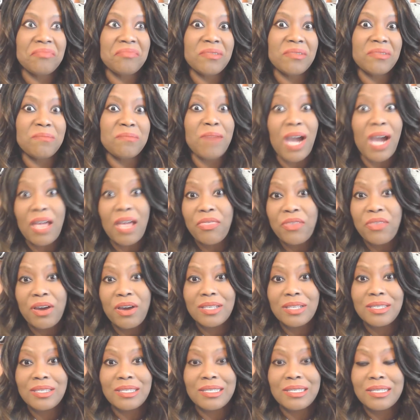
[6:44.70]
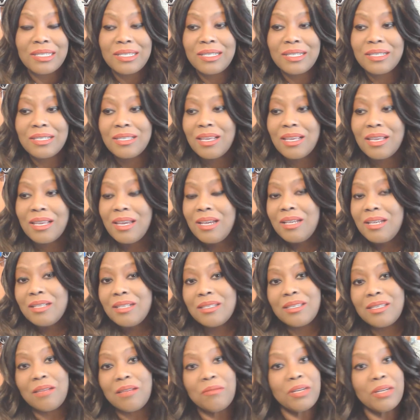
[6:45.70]
thoughts is
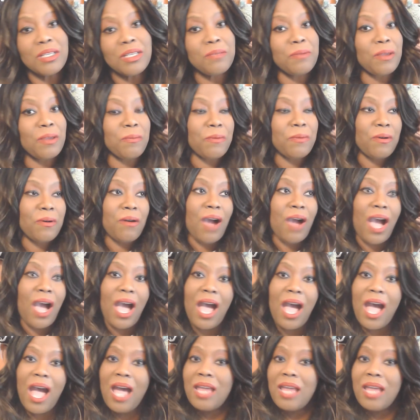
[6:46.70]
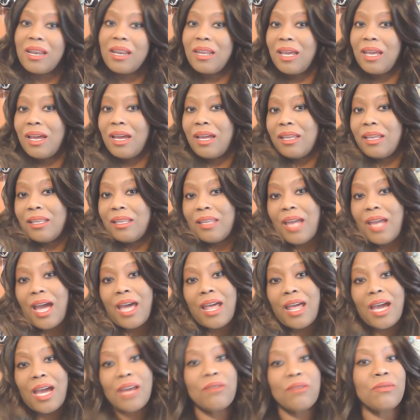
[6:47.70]
some of these people,
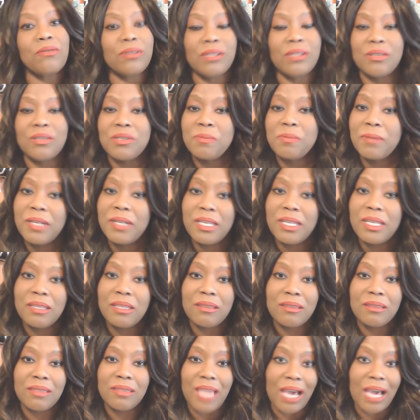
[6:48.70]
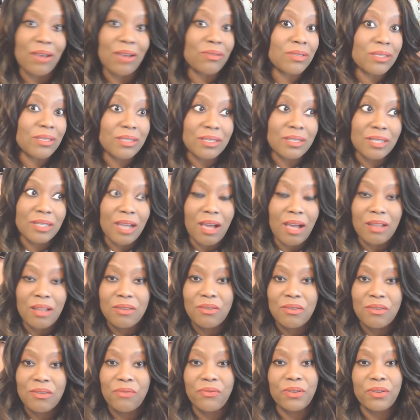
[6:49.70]
I don't, they're spending thousands of
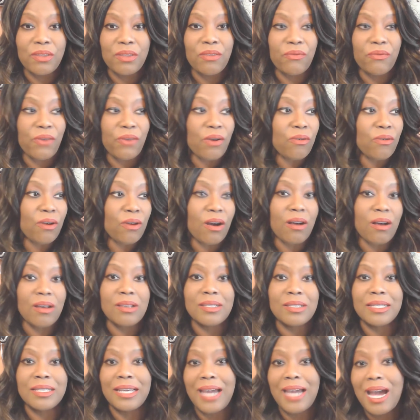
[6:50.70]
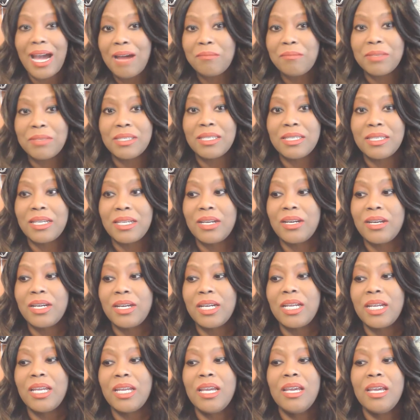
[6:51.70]
dollars for these phone calls and
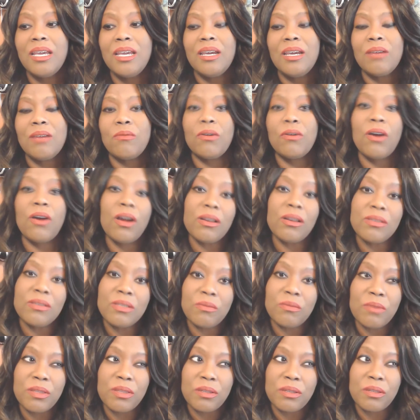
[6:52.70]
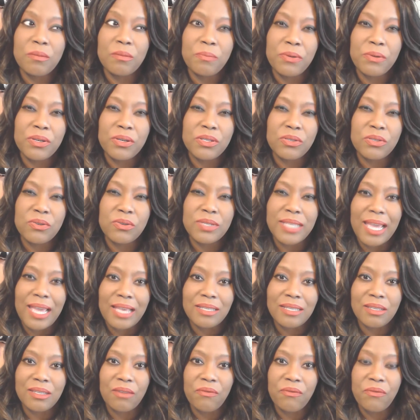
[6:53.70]
commissary, regardless of whether the prisoner is
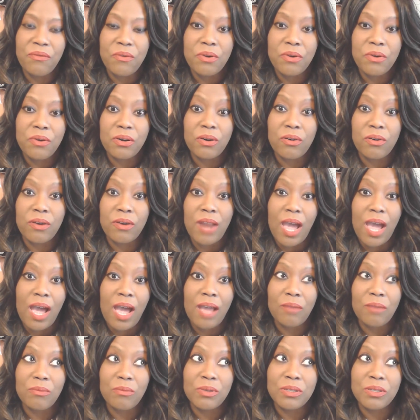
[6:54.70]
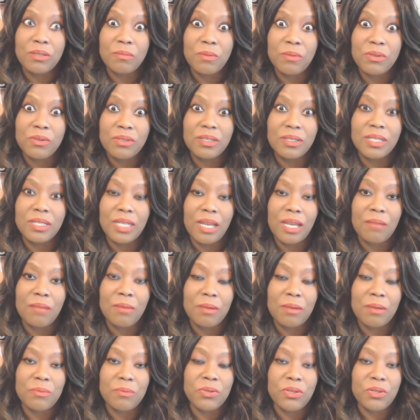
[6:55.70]
asking for it or not, which most of the time
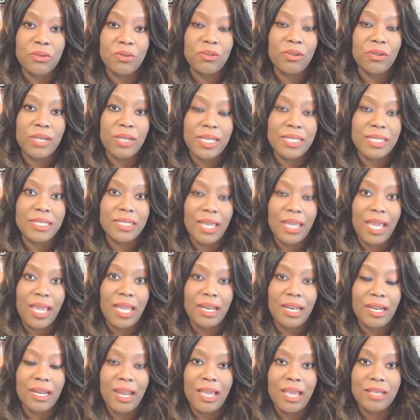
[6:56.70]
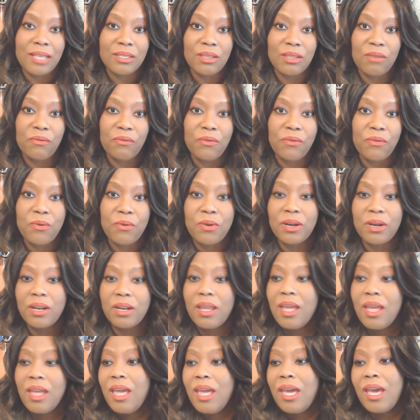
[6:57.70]
I'm sure they're hinting at and asking for it.
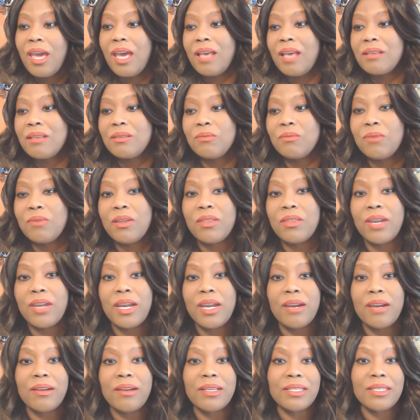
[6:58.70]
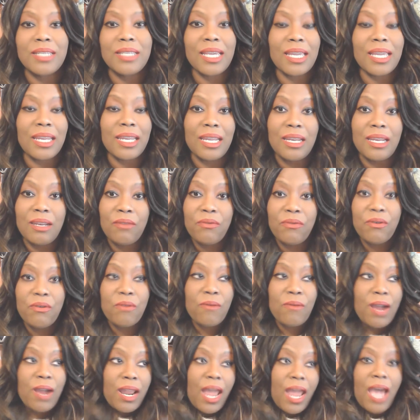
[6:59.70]
As to whether Harry is taking Indy for a
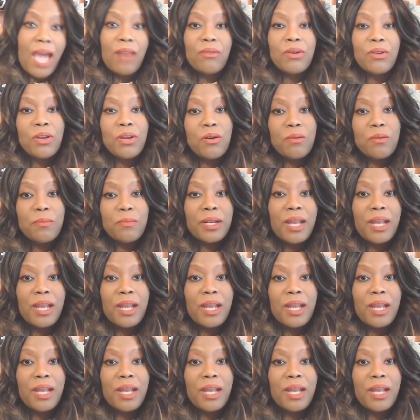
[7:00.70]
ride, I don't know, but